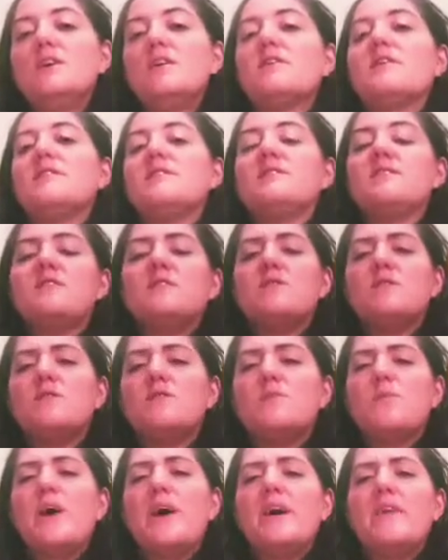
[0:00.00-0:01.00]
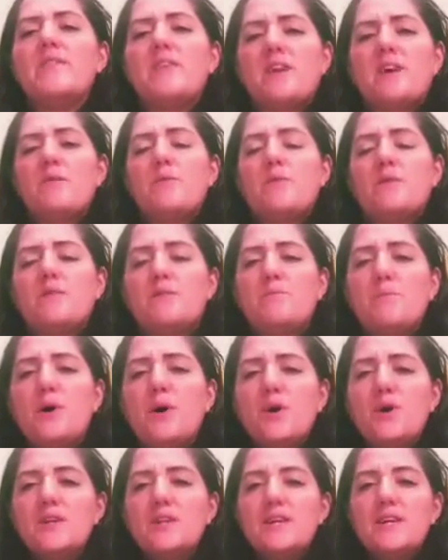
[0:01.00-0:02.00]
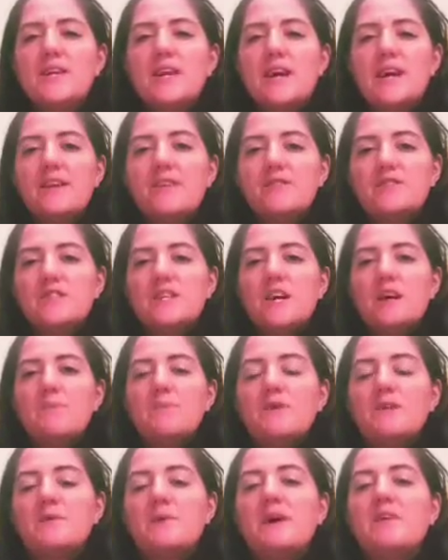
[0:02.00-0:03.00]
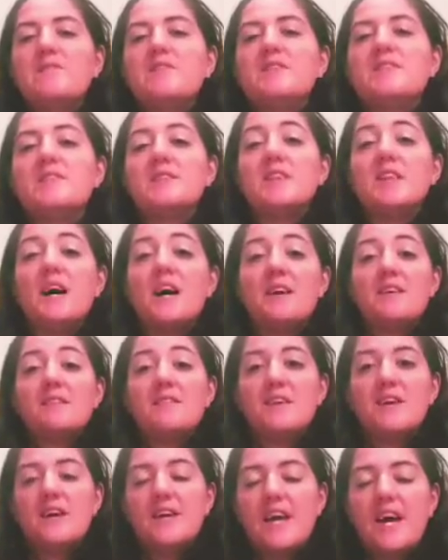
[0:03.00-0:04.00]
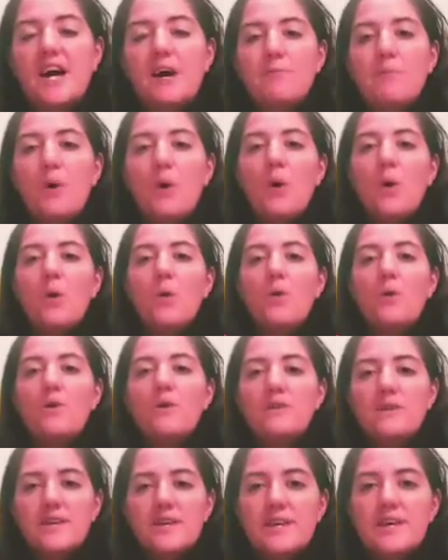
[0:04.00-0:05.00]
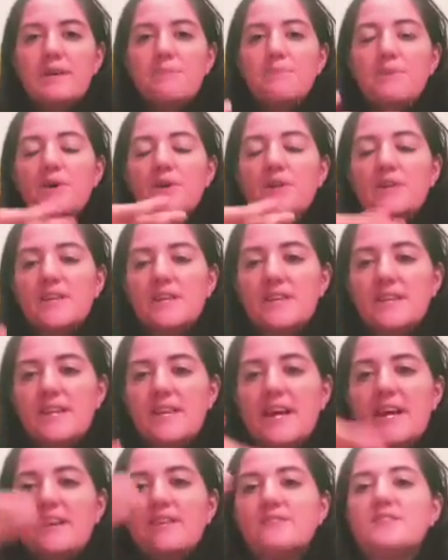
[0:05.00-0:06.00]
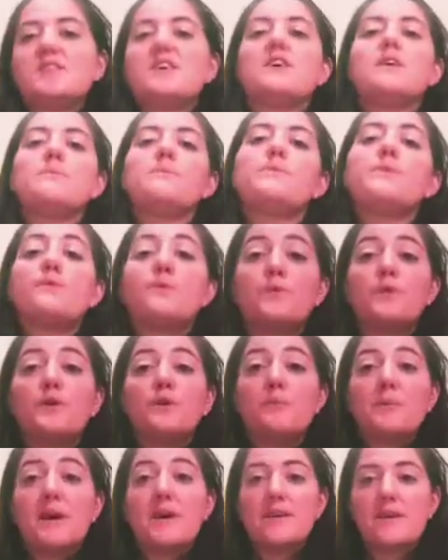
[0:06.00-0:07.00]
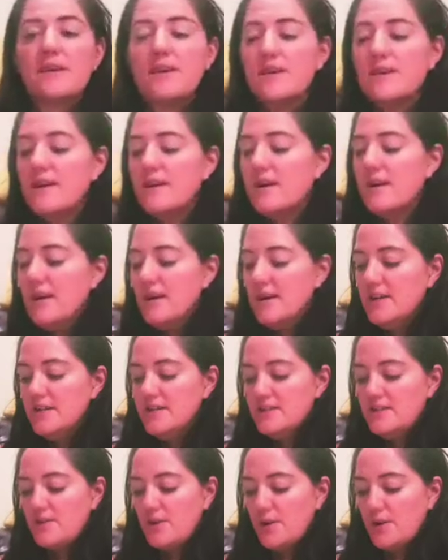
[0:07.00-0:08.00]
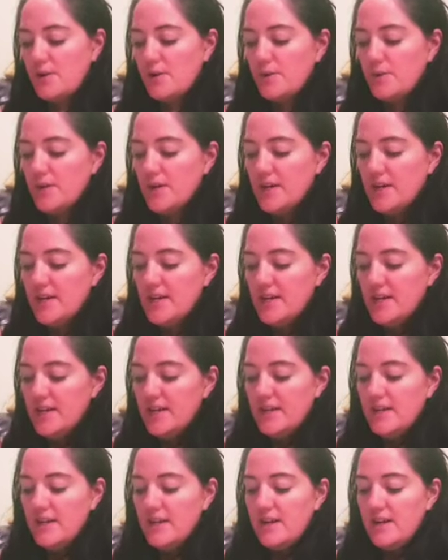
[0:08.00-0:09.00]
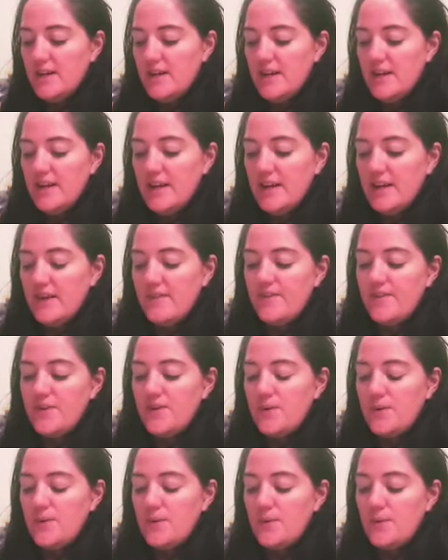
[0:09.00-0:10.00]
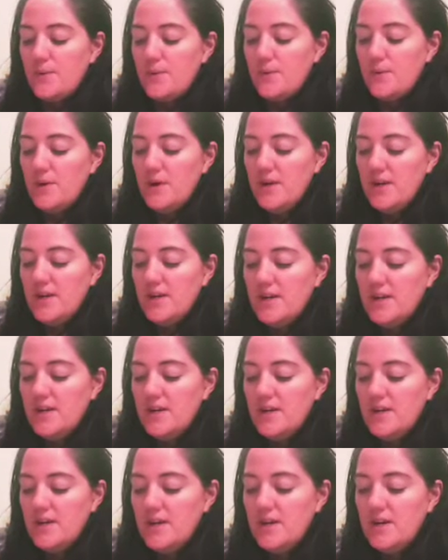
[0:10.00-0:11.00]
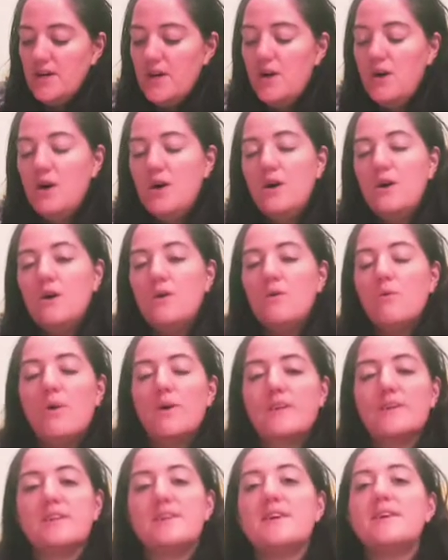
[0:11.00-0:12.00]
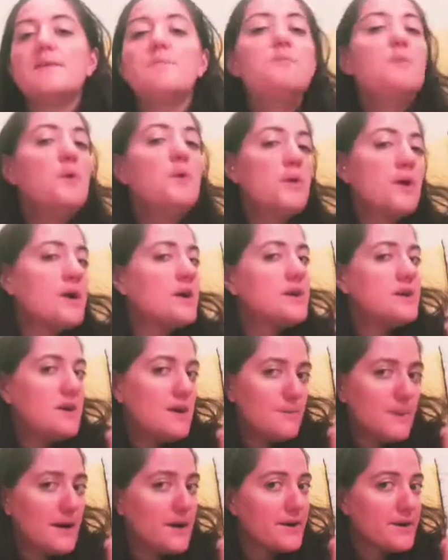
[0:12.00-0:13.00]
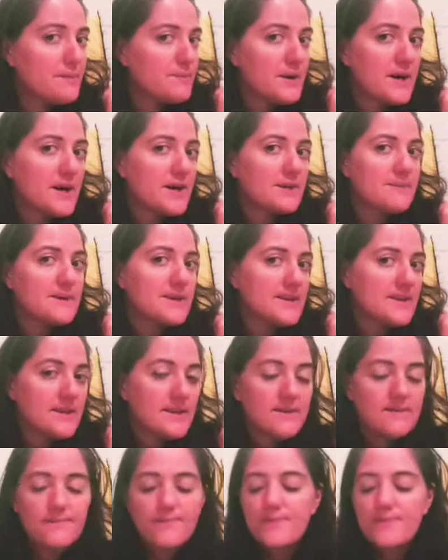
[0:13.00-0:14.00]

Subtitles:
because it's this way of where it's pulling energy up, and you have these locks that kind of help hold and keep pulling the energy up through your body. So if you want to think more about your Pada Bandha,